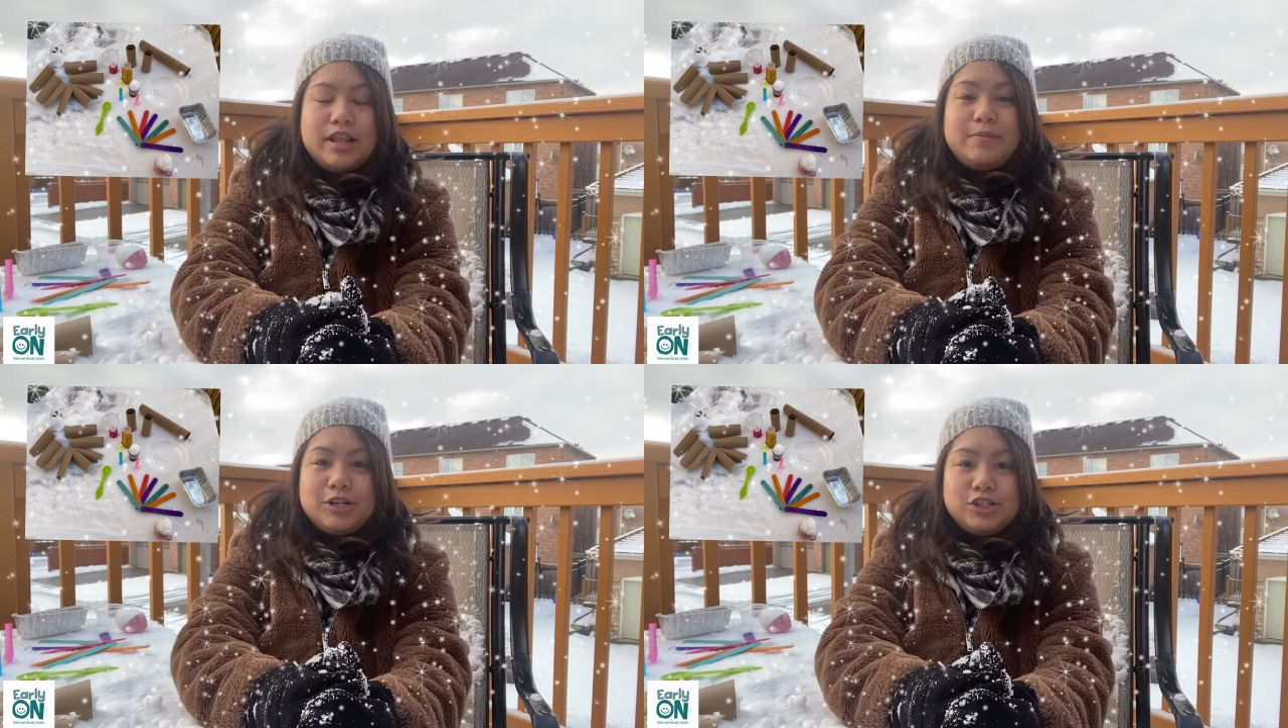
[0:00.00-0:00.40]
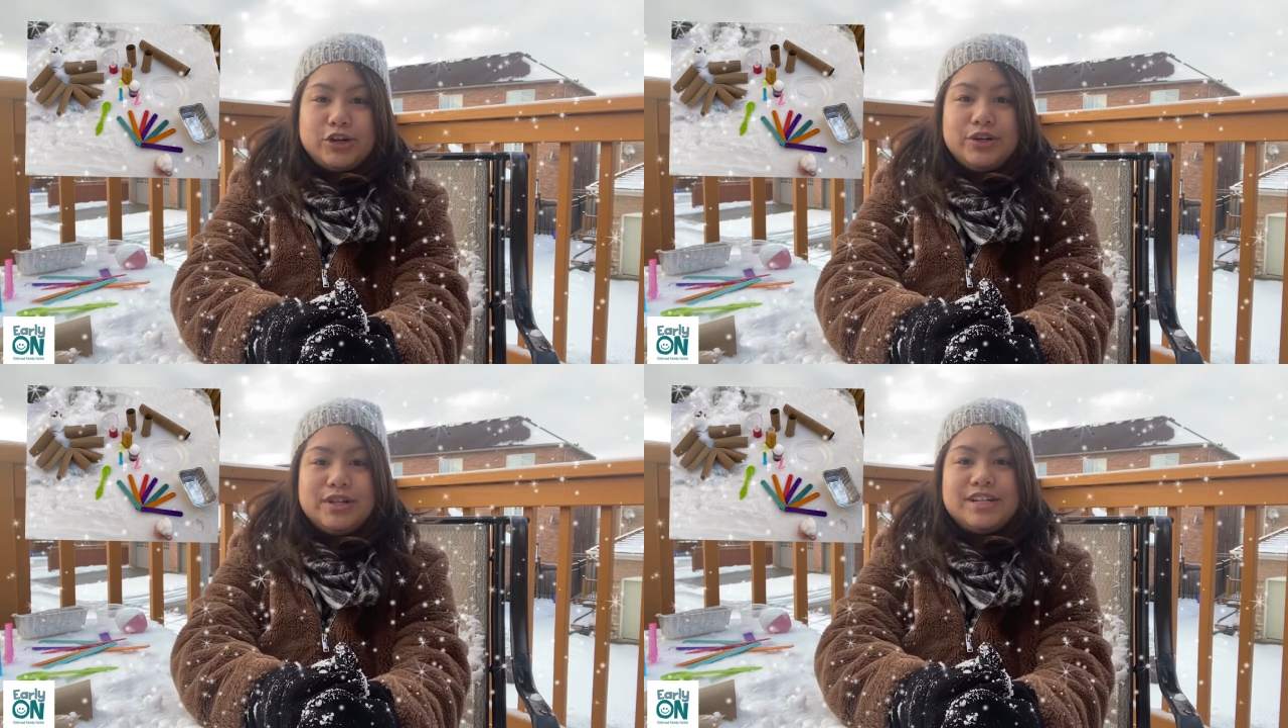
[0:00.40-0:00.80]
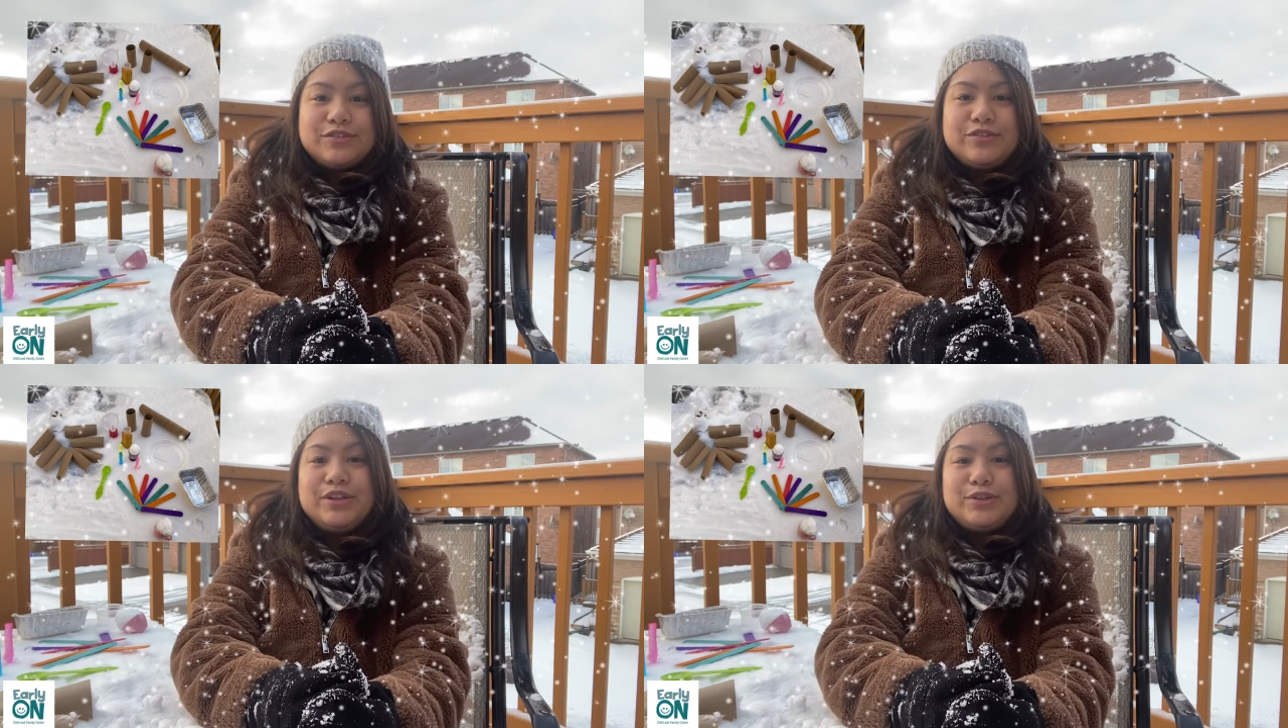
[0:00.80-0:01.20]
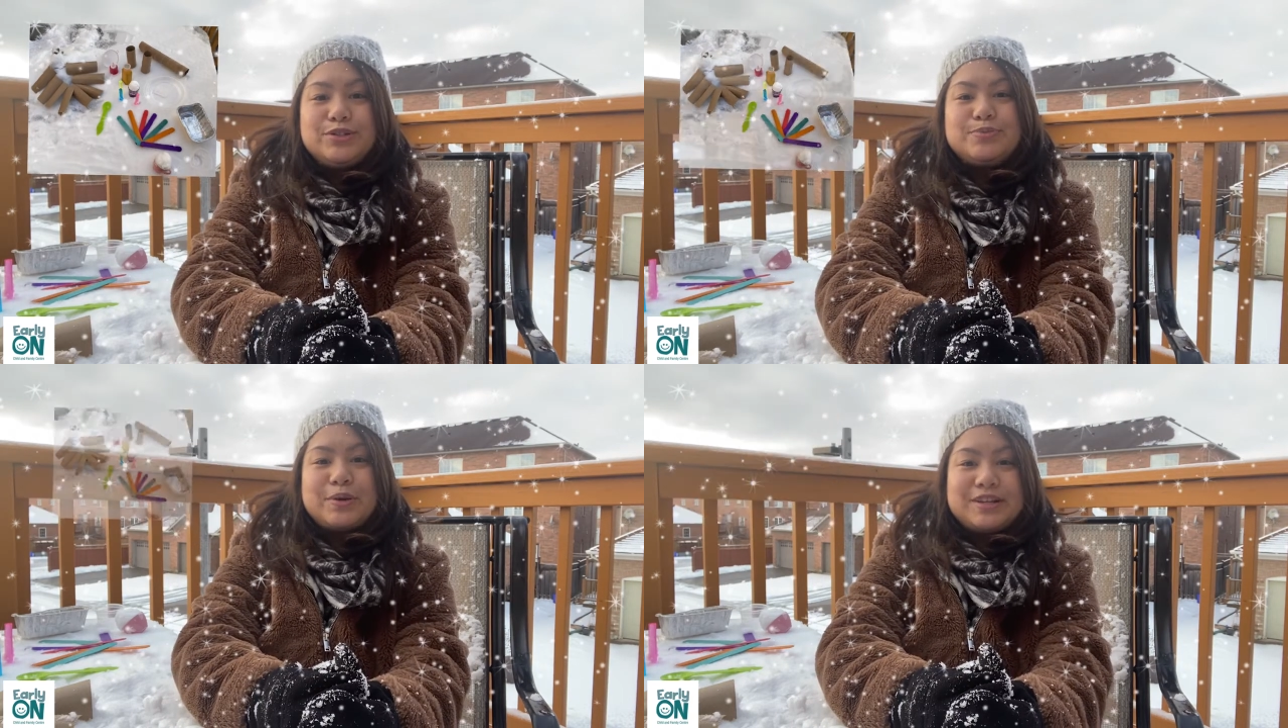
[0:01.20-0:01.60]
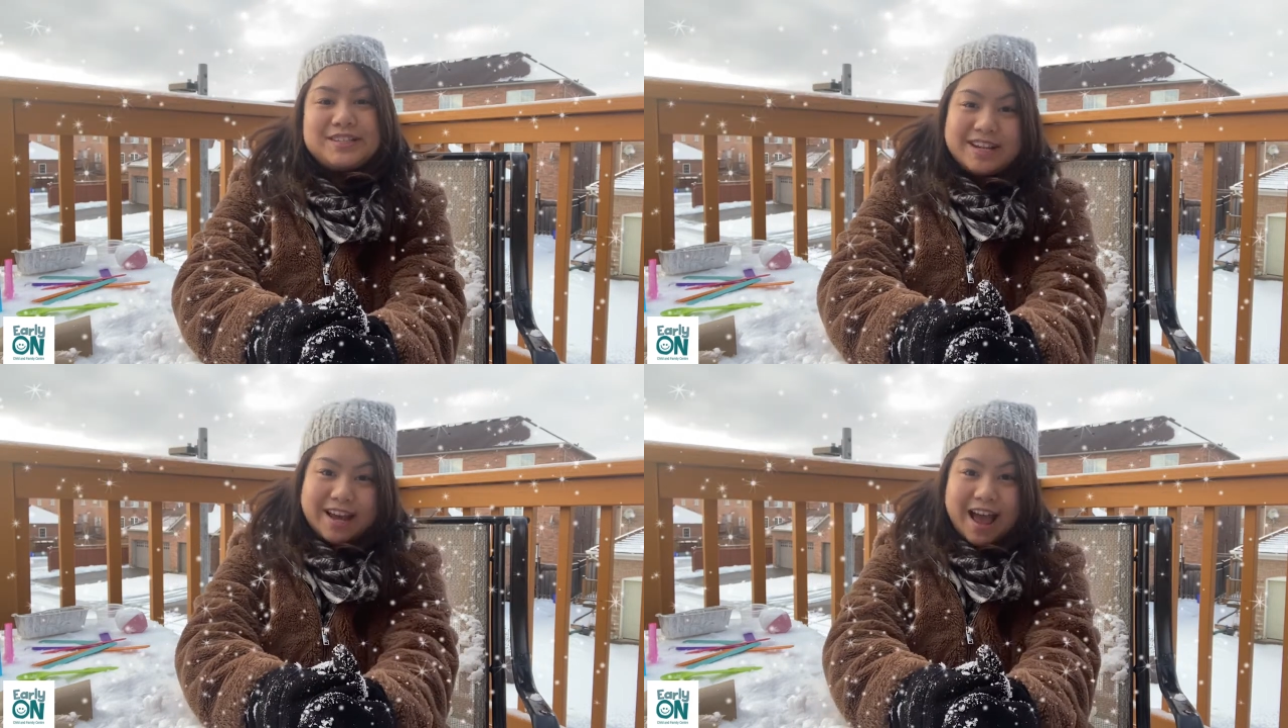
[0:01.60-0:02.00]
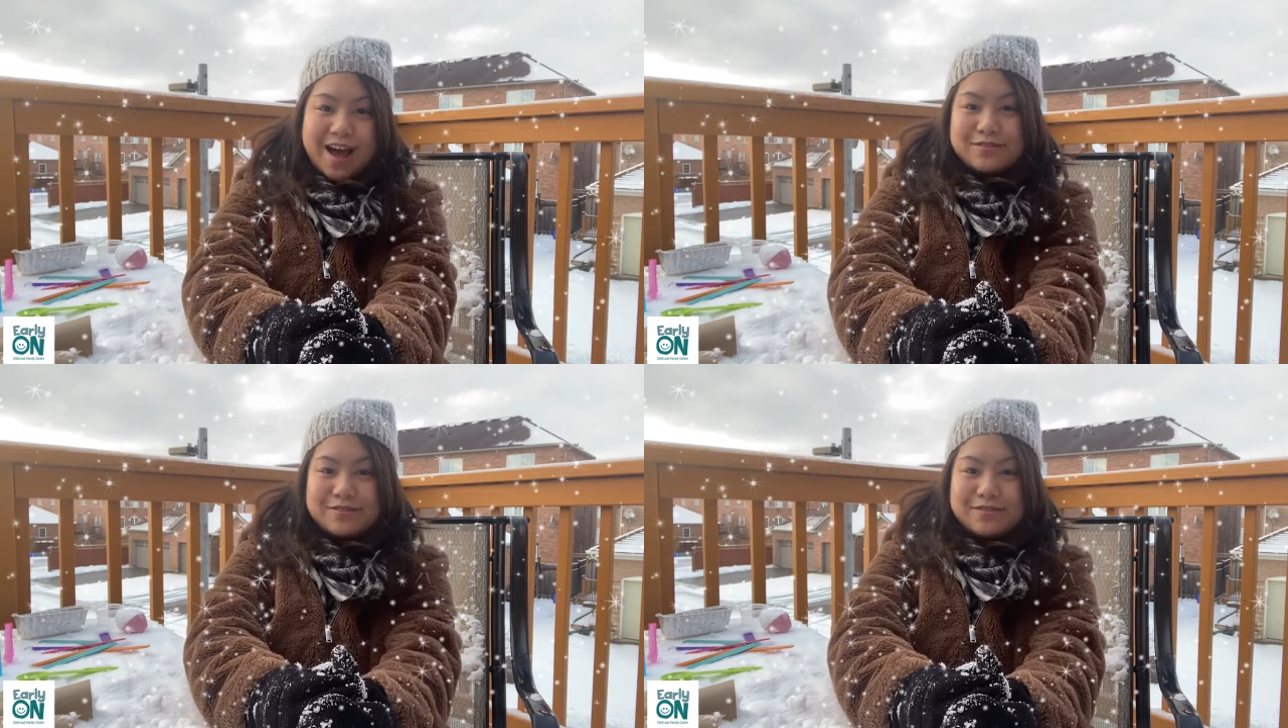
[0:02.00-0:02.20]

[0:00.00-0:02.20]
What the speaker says: Let me show you the different loose parts that I have.